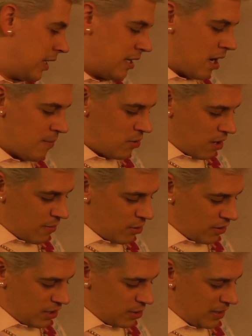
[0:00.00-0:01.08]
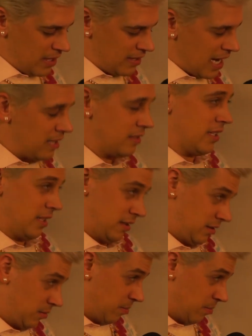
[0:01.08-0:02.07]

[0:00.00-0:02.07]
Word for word: Wait, I'm not going to be his anything,